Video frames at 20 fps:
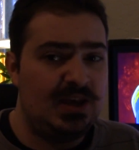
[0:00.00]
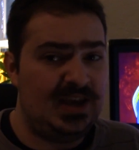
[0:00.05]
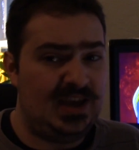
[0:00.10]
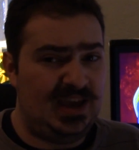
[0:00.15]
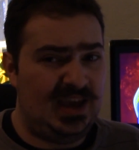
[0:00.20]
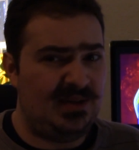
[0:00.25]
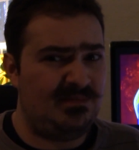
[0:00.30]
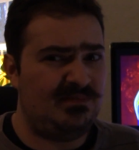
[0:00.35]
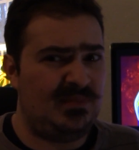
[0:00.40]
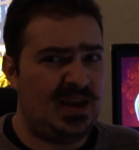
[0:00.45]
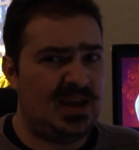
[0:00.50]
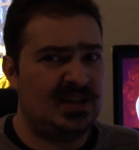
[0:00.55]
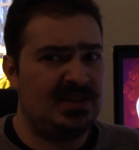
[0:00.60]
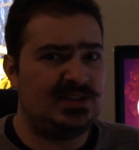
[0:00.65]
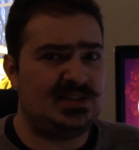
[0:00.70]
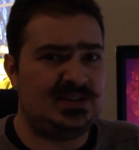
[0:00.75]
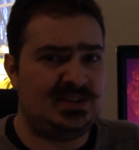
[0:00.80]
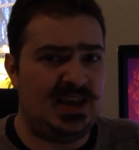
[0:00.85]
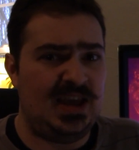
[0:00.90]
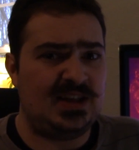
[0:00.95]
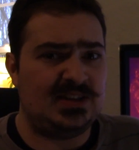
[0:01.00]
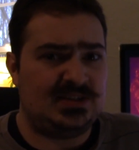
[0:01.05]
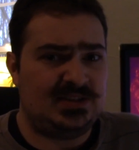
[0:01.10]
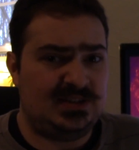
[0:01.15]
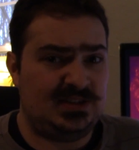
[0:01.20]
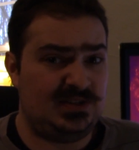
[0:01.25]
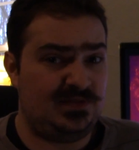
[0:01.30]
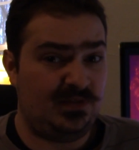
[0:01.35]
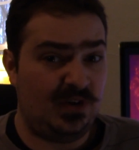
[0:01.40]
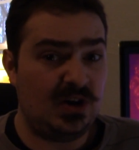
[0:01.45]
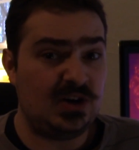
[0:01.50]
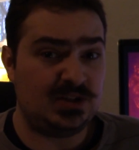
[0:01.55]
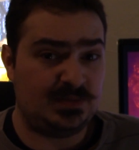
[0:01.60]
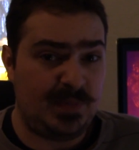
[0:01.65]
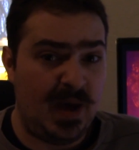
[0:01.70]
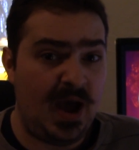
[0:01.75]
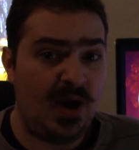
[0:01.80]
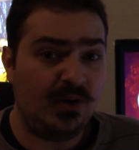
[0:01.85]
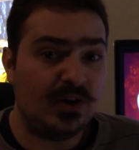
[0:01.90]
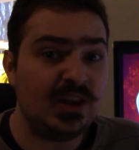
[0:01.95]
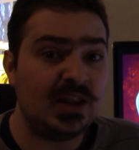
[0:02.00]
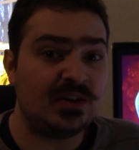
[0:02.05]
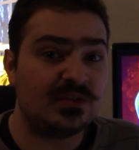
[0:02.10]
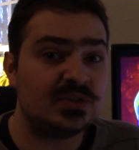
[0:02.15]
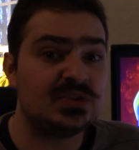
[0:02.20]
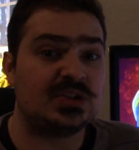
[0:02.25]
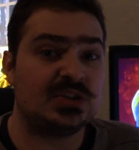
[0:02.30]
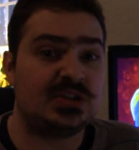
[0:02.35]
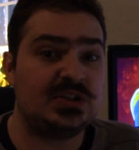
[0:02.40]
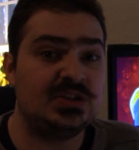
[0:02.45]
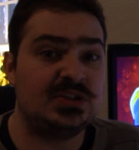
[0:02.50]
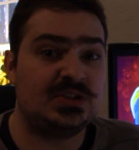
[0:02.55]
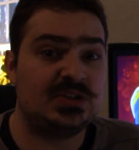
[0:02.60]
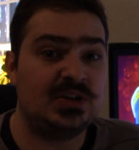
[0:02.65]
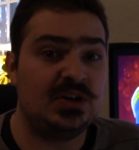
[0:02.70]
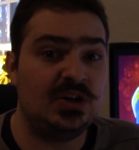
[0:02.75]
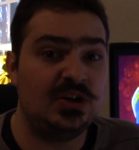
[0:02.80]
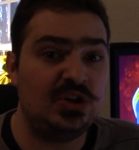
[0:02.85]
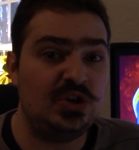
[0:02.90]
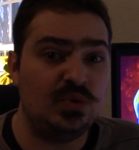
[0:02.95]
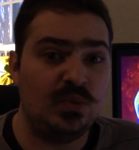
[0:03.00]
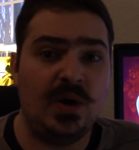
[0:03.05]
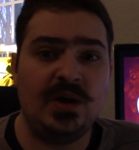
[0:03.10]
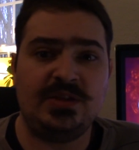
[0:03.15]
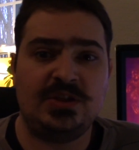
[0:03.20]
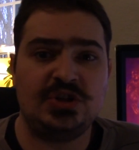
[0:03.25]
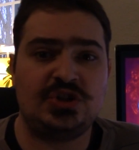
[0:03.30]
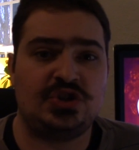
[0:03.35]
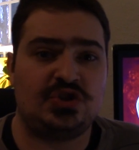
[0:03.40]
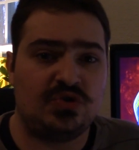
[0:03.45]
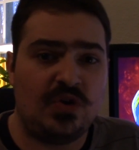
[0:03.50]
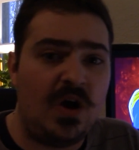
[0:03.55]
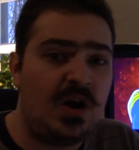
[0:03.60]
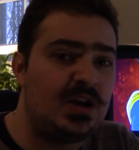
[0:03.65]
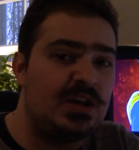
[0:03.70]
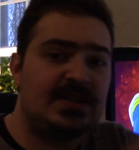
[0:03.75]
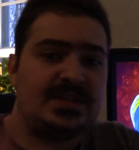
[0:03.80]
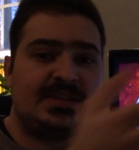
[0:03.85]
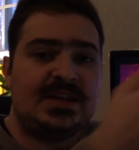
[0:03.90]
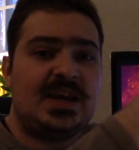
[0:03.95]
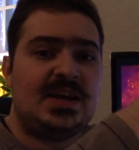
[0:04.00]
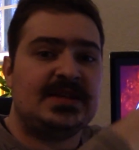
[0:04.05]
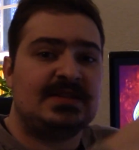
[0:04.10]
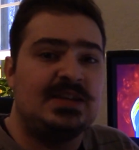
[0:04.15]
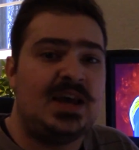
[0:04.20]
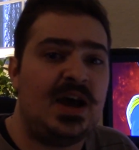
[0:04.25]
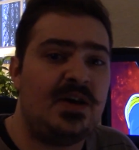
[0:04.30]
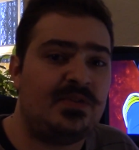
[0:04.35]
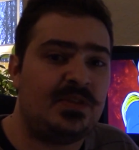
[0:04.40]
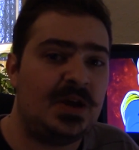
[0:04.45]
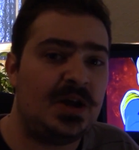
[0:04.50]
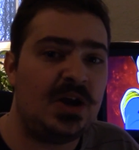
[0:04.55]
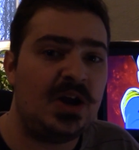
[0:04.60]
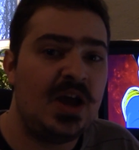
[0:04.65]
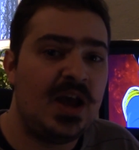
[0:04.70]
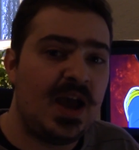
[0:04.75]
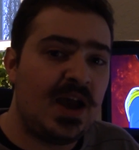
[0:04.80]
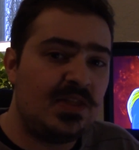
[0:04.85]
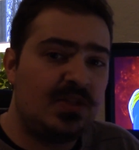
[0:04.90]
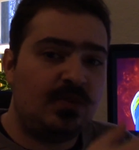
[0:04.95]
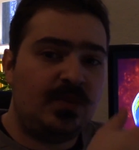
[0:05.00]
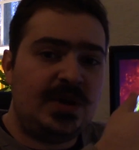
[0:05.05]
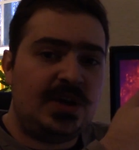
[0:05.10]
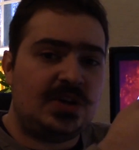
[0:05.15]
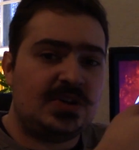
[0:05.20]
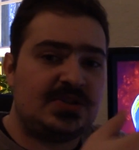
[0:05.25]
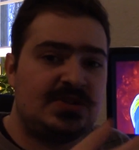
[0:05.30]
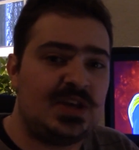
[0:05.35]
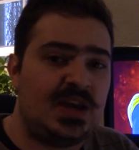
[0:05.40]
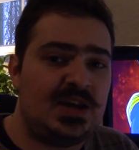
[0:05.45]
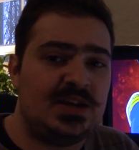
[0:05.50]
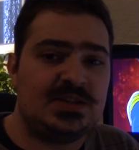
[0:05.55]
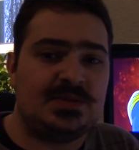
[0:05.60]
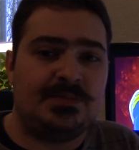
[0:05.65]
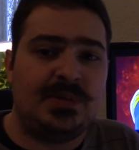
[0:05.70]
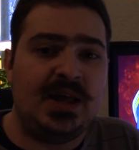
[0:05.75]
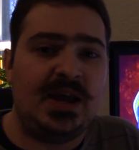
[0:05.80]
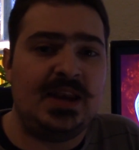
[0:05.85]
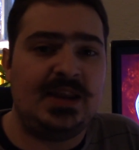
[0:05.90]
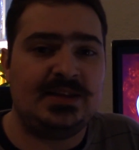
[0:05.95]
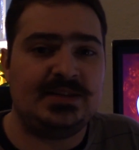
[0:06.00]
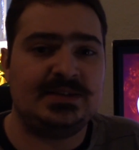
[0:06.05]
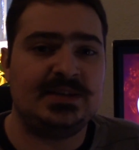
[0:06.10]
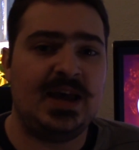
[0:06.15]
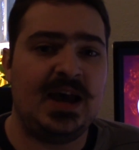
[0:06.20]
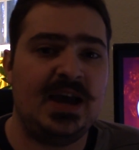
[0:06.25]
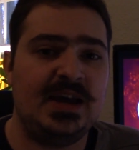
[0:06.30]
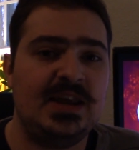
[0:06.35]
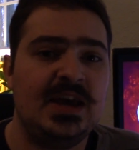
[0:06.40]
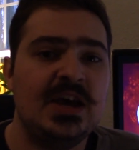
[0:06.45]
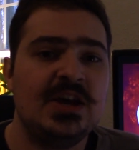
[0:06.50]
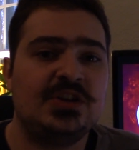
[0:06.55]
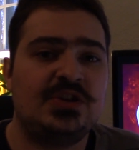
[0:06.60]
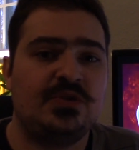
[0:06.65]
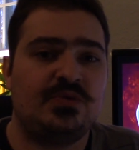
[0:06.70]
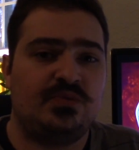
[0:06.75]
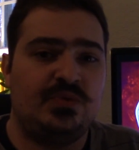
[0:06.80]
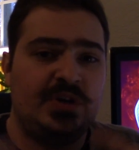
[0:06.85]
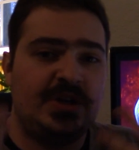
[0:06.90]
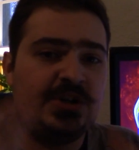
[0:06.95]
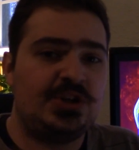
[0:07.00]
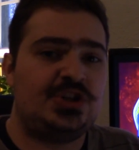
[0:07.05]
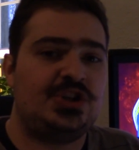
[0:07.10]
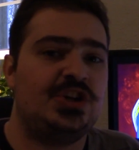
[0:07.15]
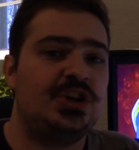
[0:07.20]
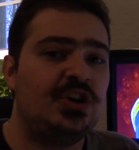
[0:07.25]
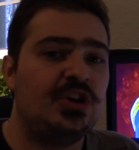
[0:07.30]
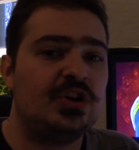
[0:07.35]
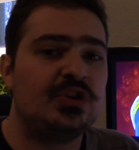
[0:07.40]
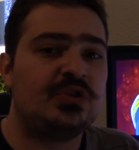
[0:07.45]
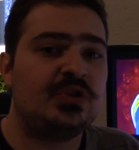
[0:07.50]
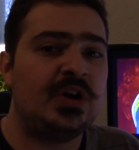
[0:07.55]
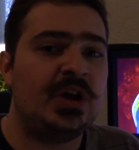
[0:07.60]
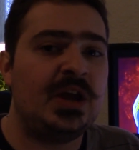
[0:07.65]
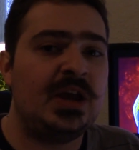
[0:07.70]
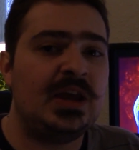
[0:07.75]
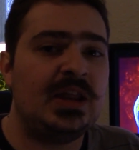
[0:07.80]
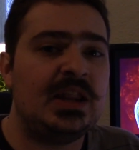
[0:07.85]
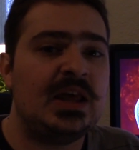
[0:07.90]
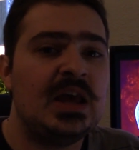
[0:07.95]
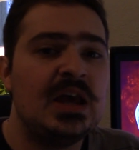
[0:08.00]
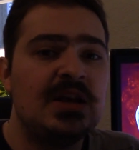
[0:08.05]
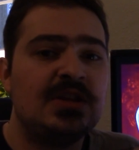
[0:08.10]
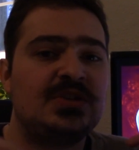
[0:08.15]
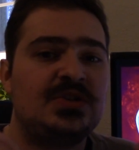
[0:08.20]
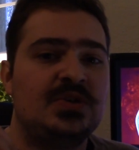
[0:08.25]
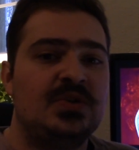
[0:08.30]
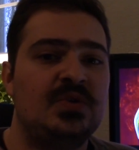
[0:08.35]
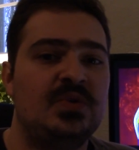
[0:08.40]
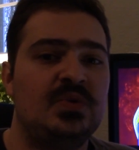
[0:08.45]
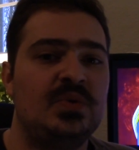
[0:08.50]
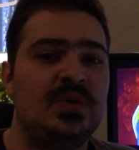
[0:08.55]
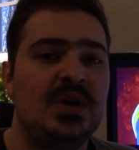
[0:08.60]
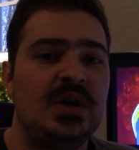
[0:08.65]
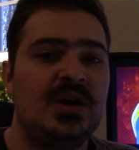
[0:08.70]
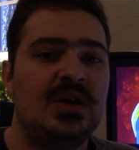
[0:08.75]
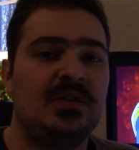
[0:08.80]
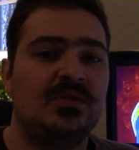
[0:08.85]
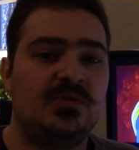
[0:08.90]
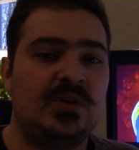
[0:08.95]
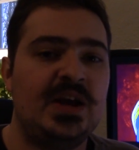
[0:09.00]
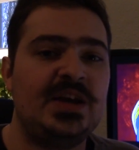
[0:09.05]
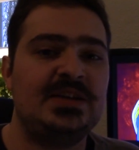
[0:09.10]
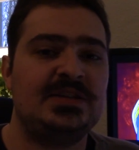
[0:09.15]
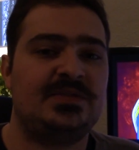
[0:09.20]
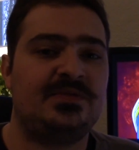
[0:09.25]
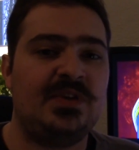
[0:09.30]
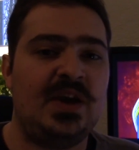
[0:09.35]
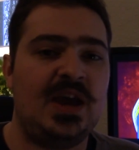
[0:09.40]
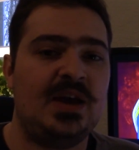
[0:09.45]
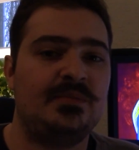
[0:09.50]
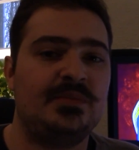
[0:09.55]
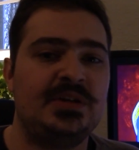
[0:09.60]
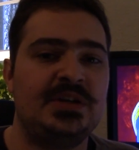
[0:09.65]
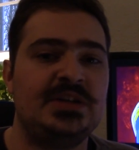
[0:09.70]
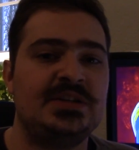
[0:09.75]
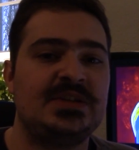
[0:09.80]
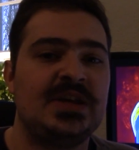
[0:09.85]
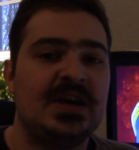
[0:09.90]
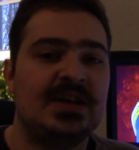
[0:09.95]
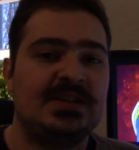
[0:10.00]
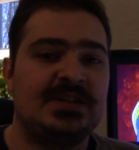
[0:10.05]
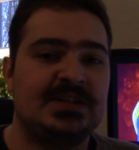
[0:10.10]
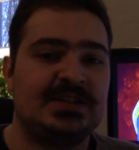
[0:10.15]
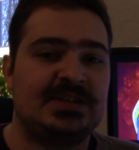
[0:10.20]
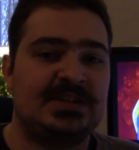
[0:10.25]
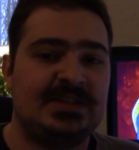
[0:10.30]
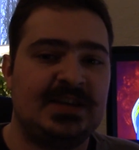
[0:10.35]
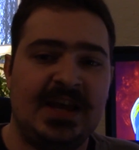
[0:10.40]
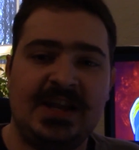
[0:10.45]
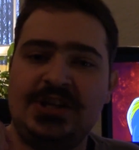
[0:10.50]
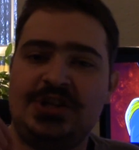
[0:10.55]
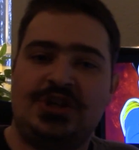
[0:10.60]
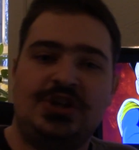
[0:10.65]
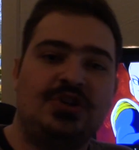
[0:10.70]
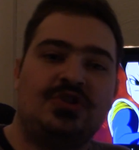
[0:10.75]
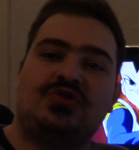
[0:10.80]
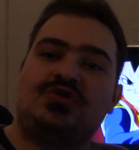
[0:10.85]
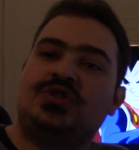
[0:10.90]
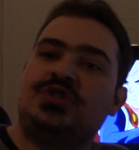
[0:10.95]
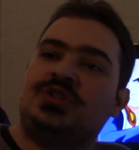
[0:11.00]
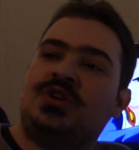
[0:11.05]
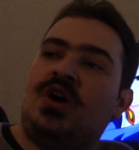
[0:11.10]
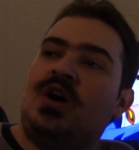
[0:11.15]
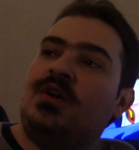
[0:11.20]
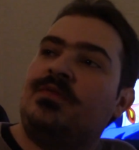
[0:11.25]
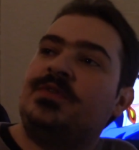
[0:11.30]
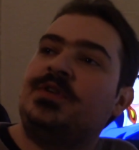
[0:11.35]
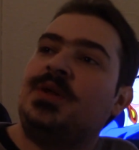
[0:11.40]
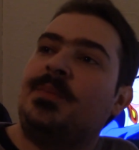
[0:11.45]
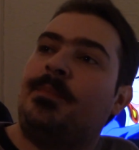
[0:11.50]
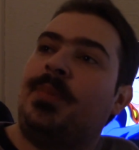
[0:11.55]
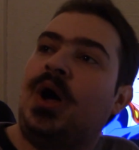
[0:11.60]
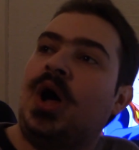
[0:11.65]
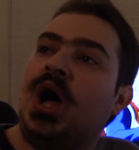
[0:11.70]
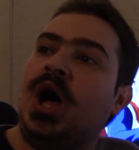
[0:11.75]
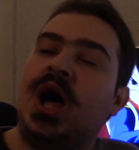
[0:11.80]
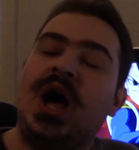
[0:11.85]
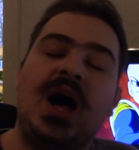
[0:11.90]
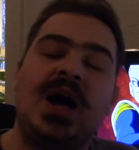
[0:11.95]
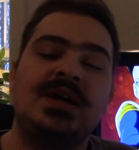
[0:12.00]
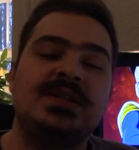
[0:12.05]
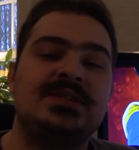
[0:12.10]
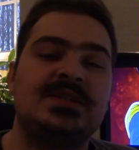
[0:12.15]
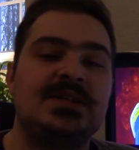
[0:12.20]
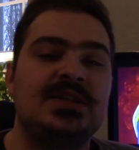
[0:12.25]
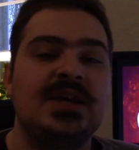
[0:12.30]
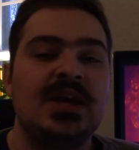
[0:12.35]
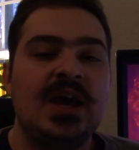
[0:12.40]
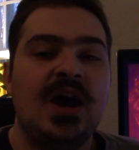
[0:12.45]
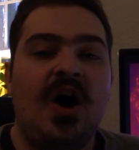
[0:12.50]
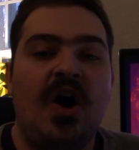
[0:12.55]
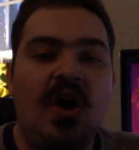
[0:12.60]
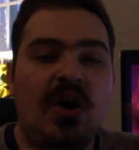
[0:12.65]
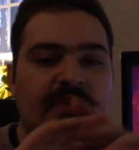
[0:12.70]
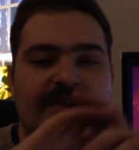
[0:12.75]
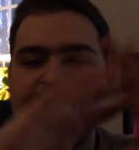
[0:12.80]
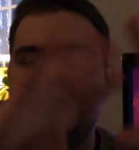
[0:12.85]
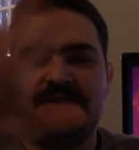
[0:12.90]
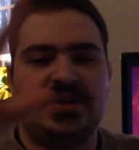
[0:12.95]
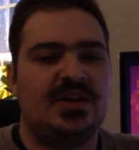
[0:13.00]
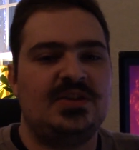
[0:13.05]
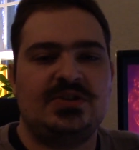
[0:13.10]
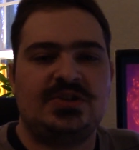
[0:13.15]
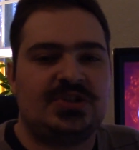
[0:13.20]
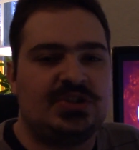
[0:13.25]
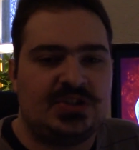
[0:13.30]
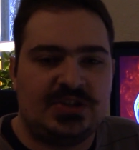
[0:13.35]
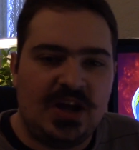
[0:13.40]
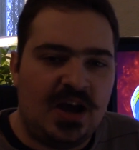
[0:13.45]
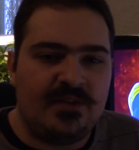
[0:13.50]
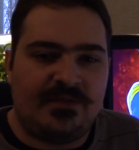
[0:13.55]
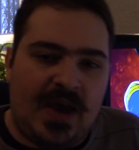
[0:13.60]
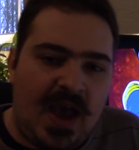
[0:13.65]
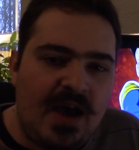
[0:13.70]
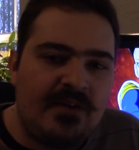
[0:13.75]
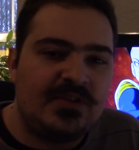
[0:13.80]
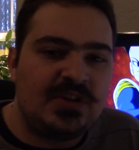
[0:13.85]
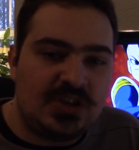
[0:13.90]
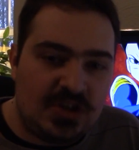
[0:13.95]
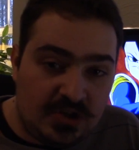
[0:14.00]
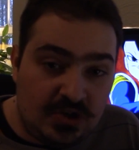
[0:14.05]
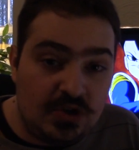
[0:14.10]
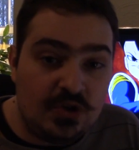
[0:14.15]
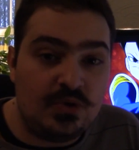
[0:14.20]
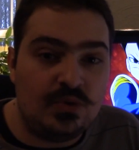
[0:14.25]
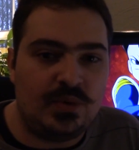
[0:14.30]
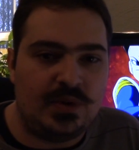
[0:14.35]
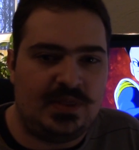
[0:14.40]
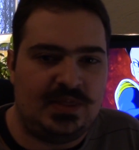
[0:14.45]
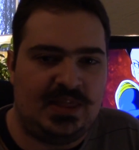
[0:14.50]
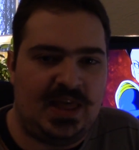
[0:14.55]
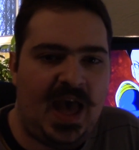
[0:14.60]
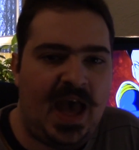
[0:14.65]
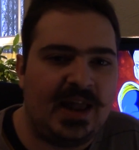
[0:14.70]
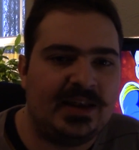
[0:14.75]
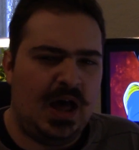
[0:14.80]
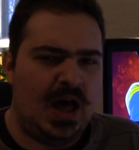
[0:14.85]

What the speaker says: It made sense. As far as power levels were concerned, you want the strongest Saiyans out there and the weaker Saiyans planet side to rear children, to raise families, to send children off into pods, and all this other stuff having to do with that.